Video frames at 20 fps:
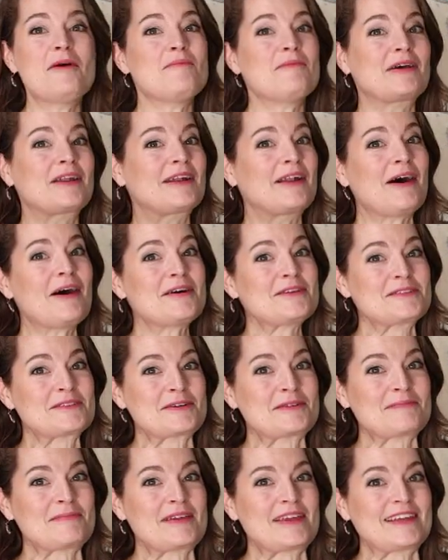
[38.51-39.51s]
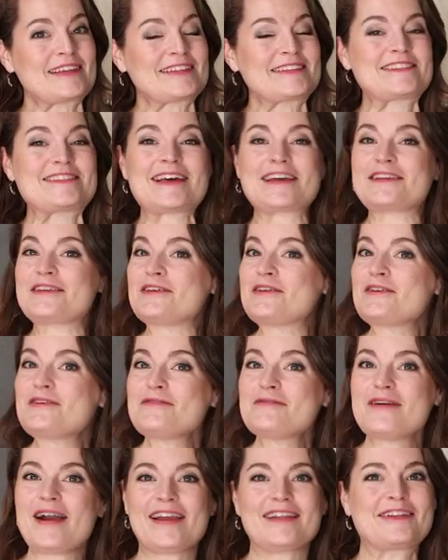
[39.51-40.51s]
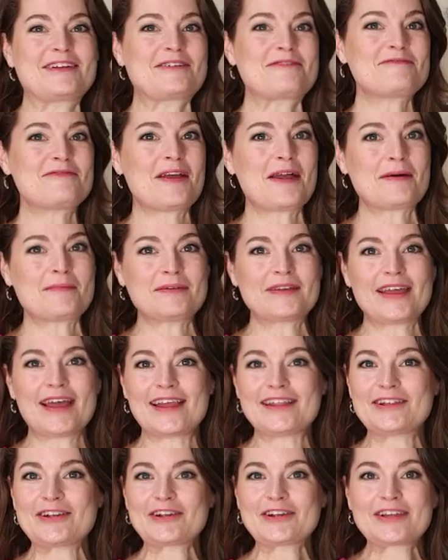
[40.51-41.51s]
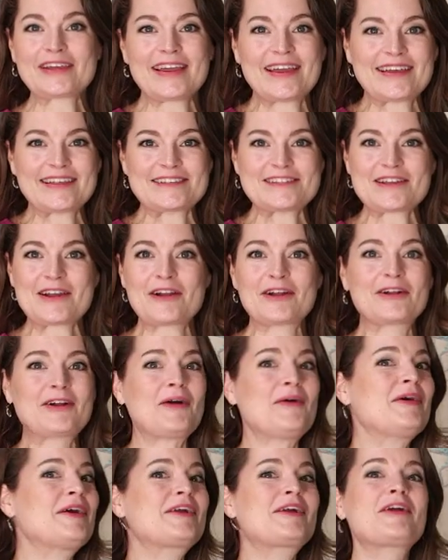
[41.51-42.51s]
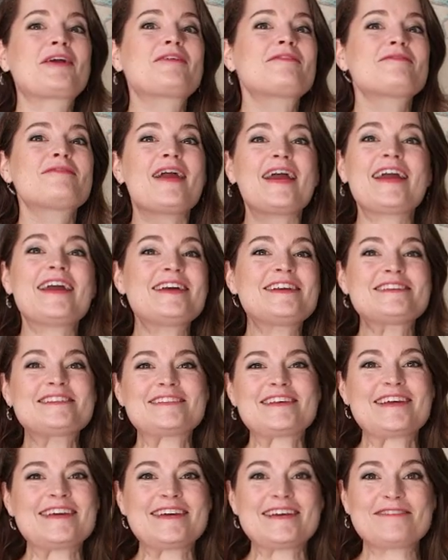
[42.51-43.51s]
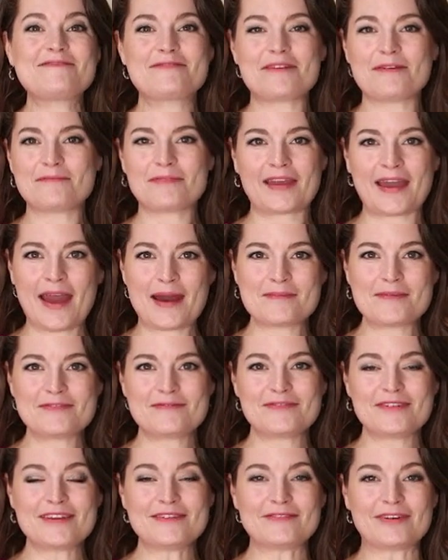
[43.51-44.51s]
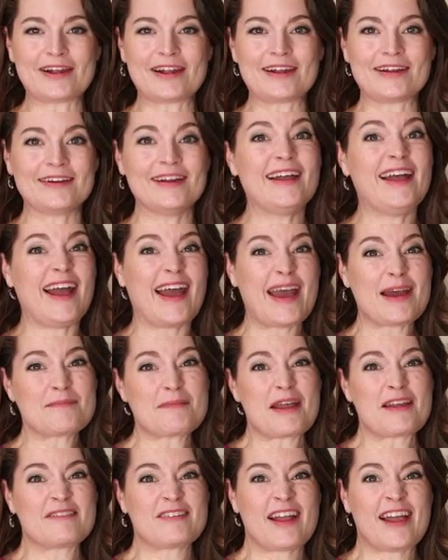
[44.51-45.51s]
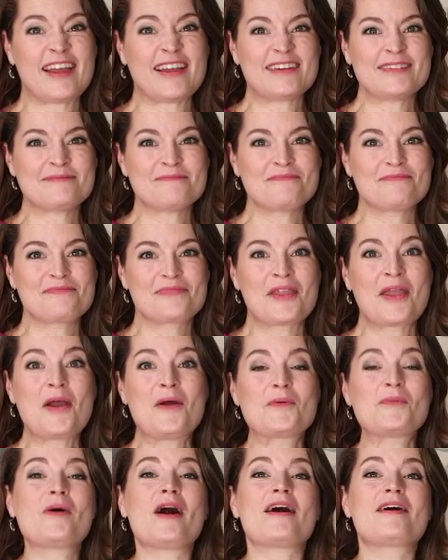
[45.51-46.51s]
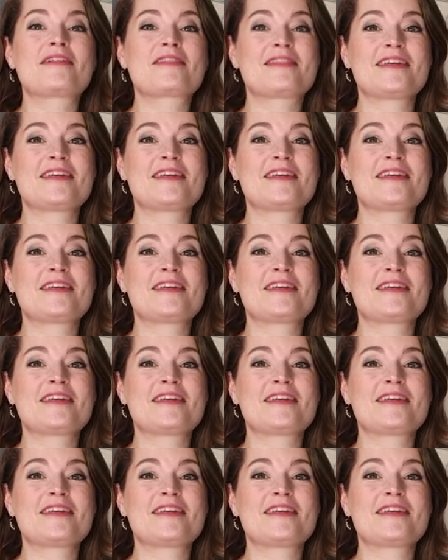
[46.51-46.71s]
but it also means that you and your family and your kids are going crazy from cabin fever. Am I right? Well,